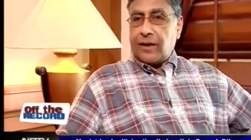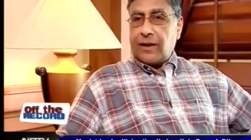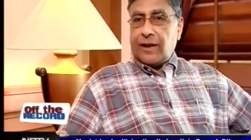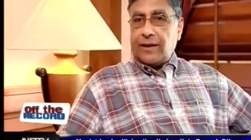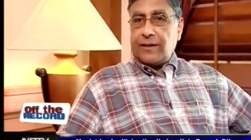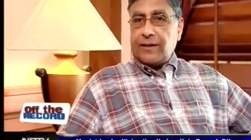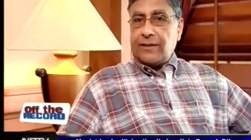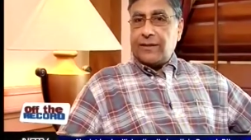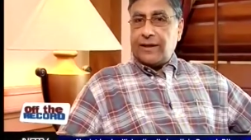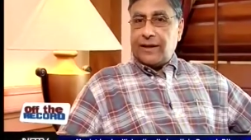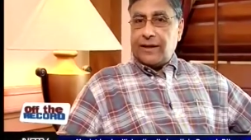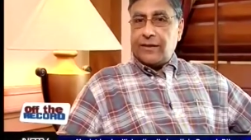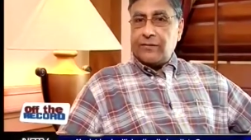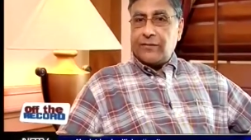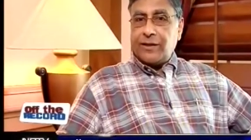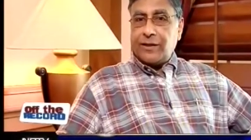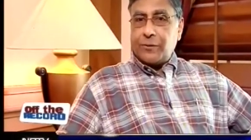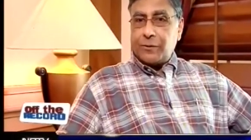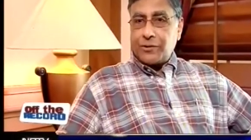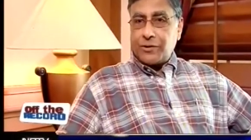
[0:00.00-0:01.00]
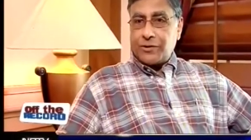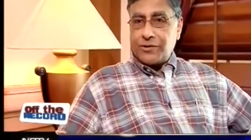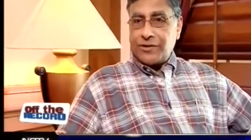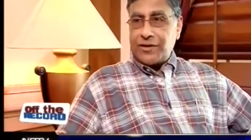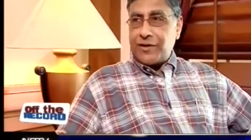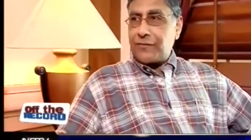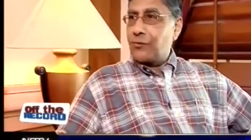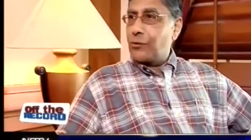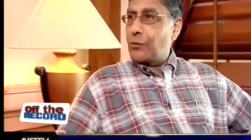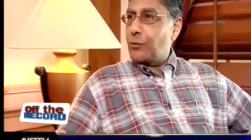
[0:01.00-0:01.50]
And at the end of it, there was this
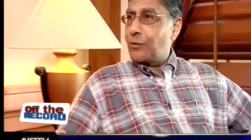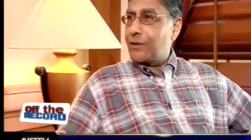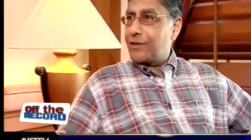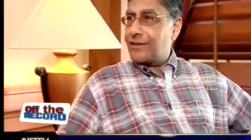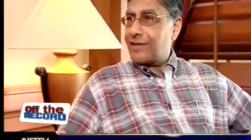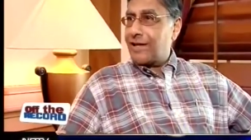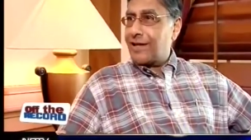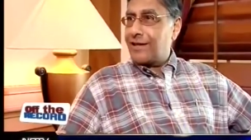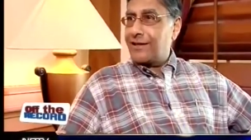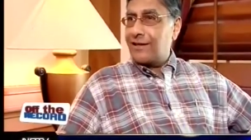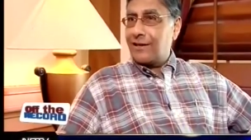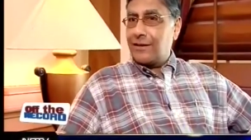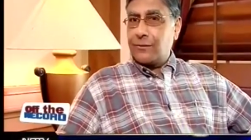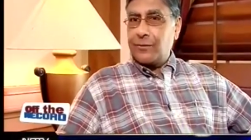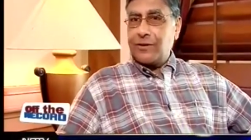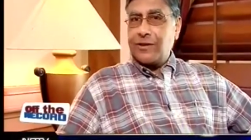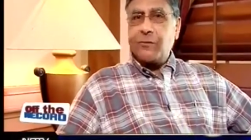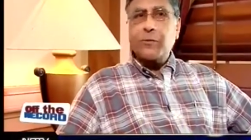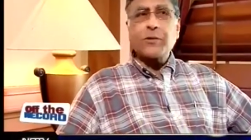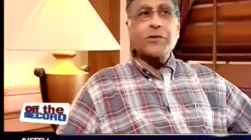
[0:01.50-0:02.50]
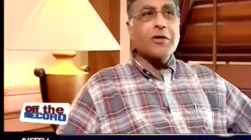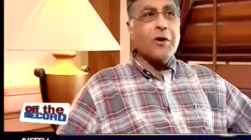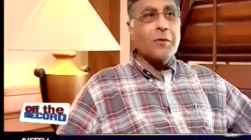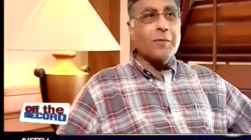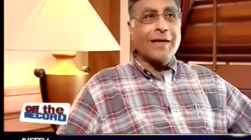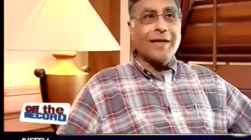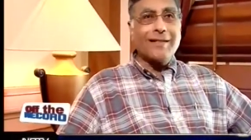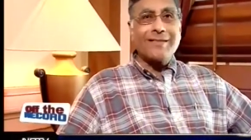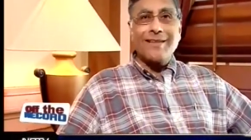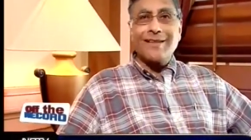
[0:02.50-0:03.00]
review which said uh, we, there were so
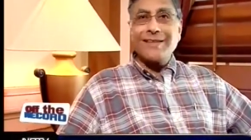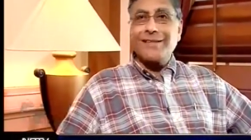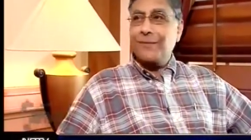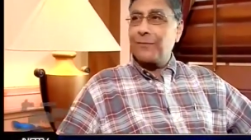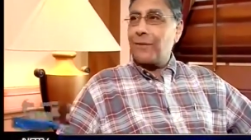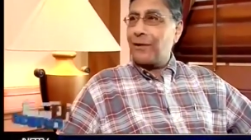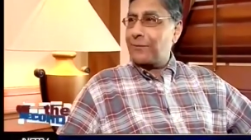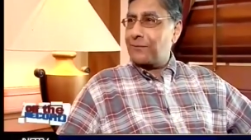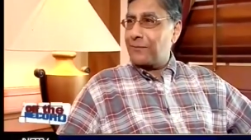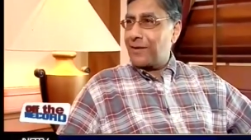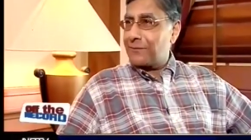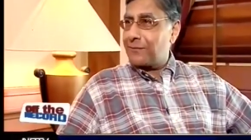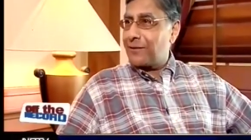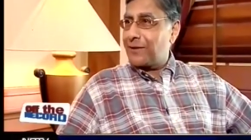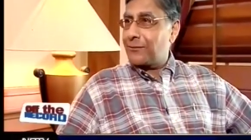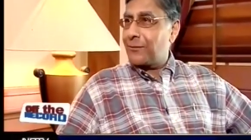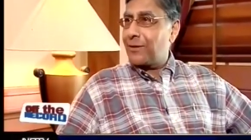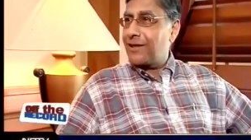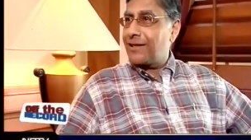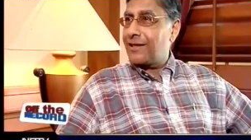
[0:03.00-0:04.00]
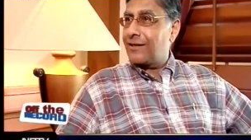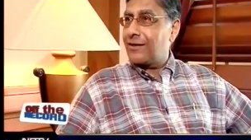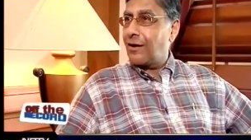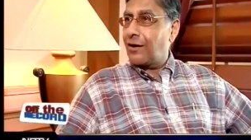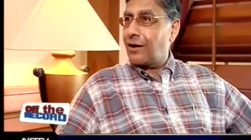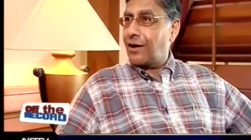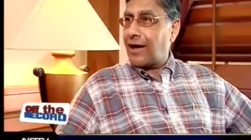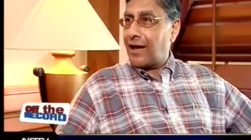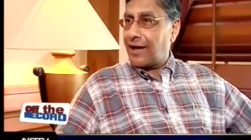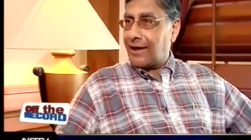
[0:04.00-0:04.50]
many things about Macbeth we did
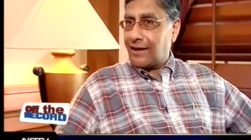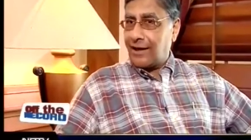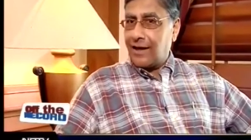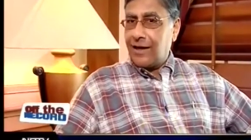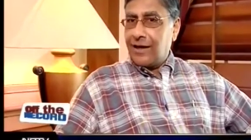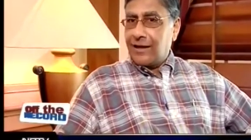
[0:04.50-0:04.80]
not like: